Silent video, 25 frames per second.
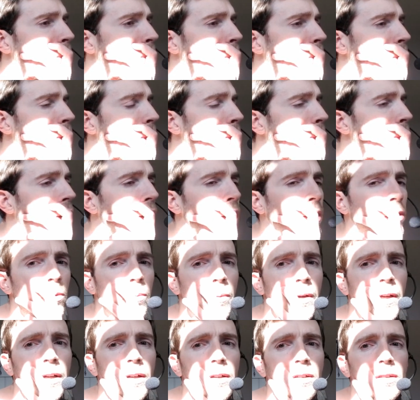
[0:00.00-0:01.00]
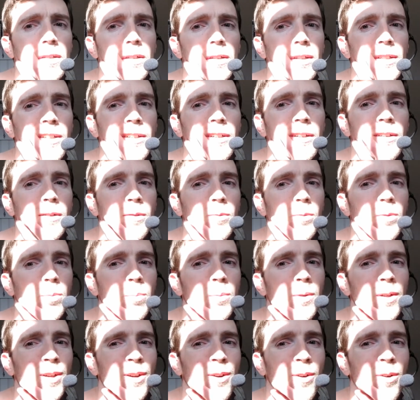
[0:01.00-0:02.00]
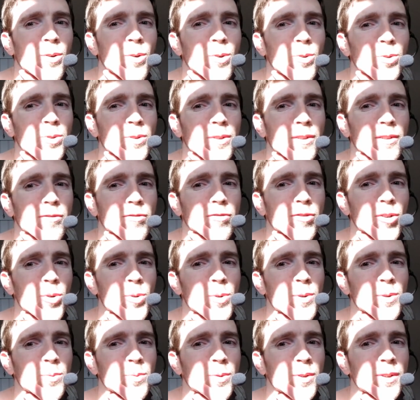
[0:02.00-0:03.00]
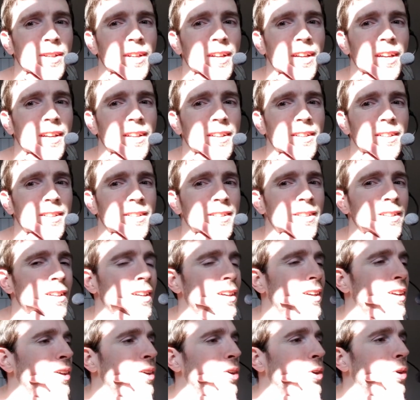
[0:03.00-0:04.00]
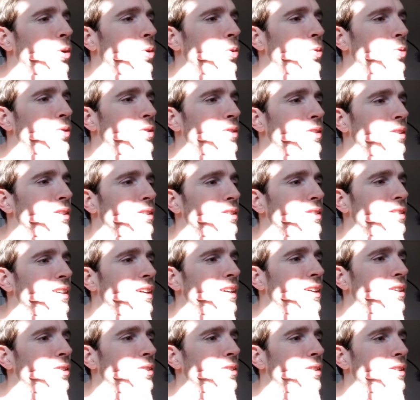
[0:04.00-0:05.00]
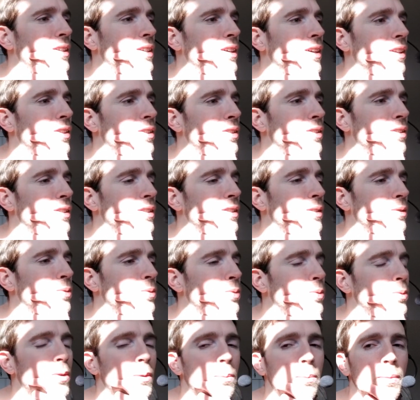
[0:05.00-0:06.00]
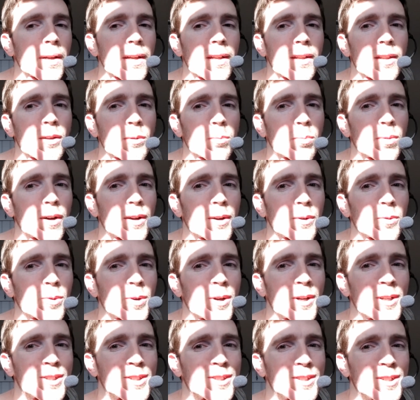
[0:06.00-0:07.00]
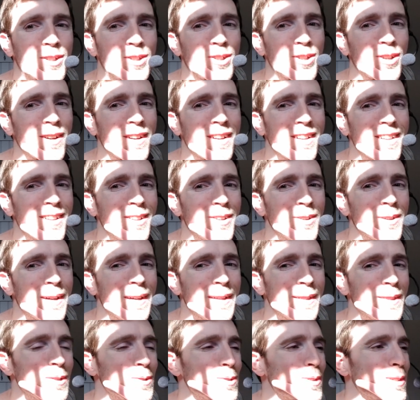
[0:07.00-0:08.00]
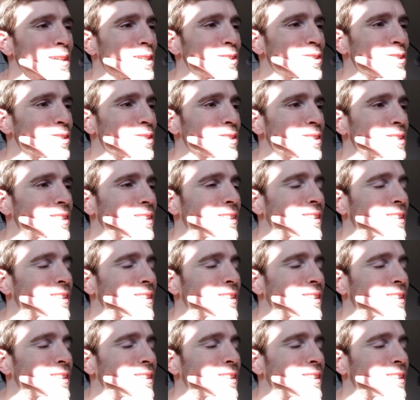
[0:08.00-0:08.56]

But man, oh man, I'll tell you, with me holding the phone in one hand and holding the scanner in the other, like what a pain in the butt it was to try to locate those edges.